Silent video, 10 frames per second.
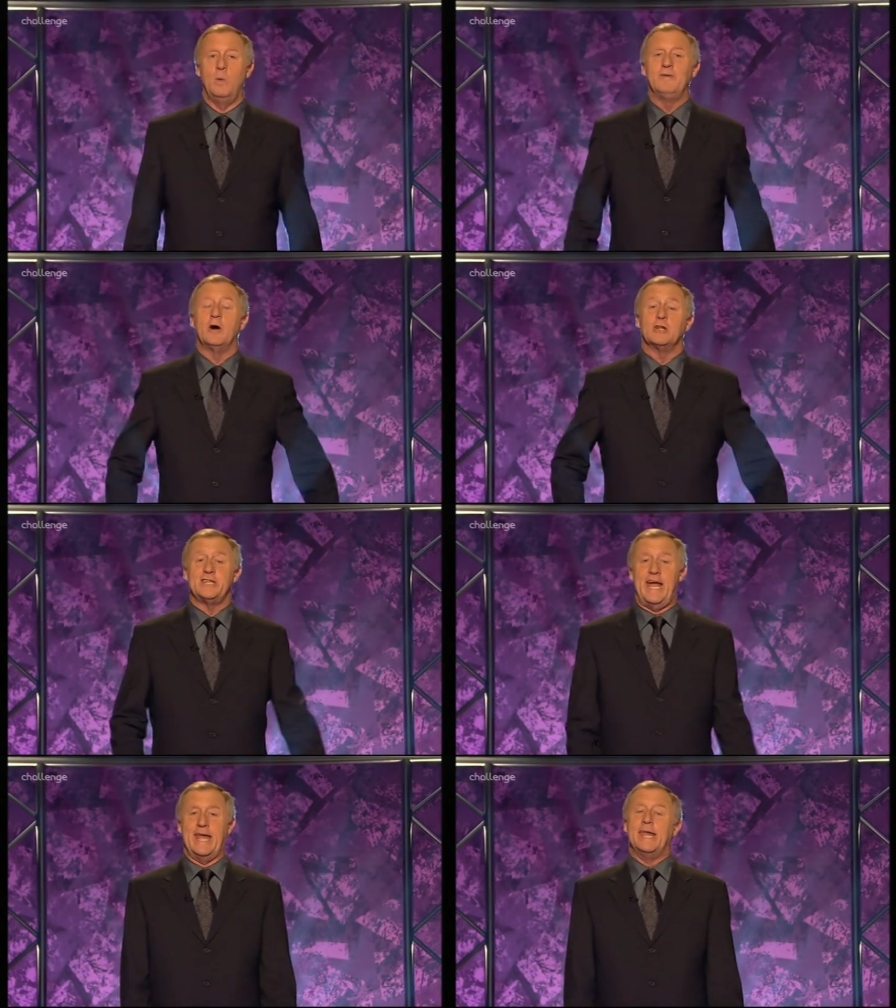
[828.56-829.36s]
We've got
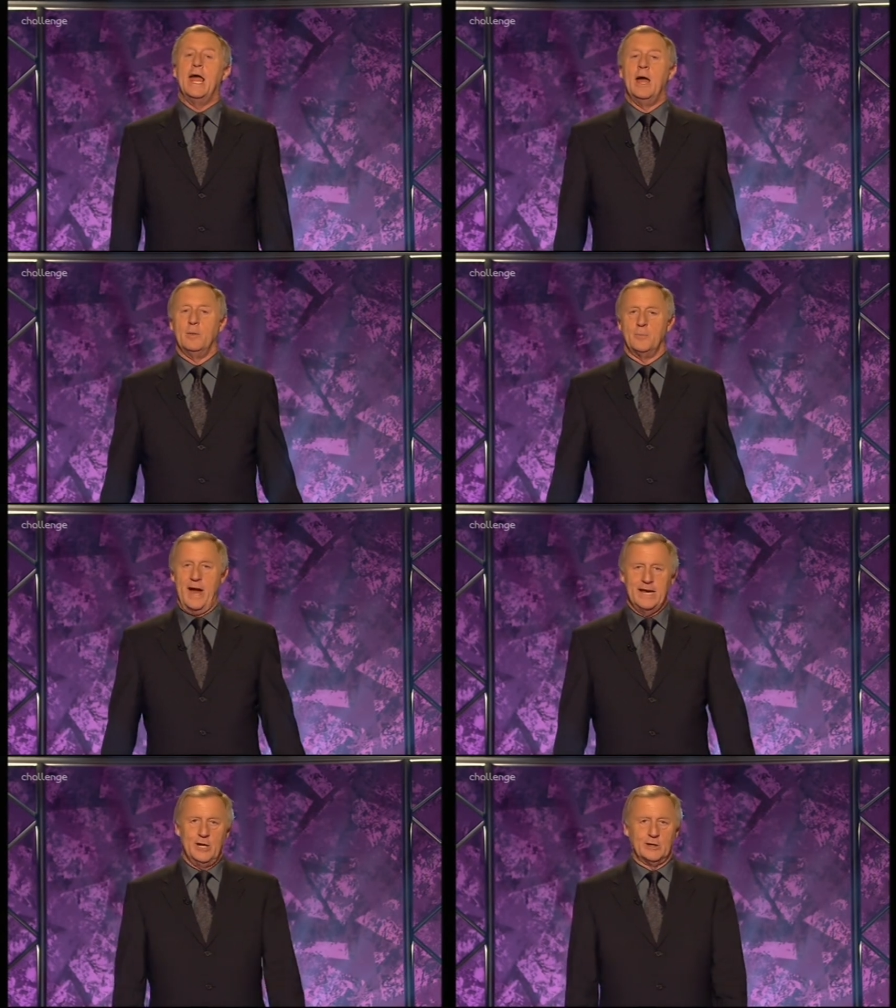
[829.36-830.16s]
10
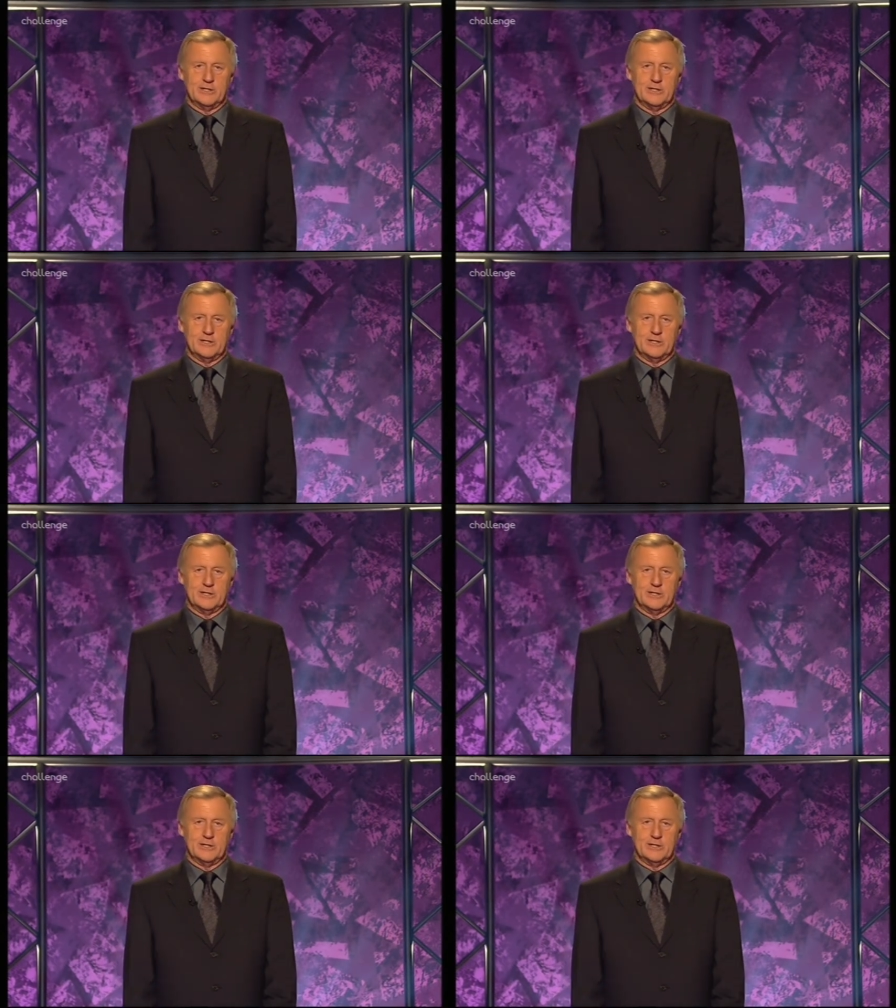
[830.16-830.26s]
brand new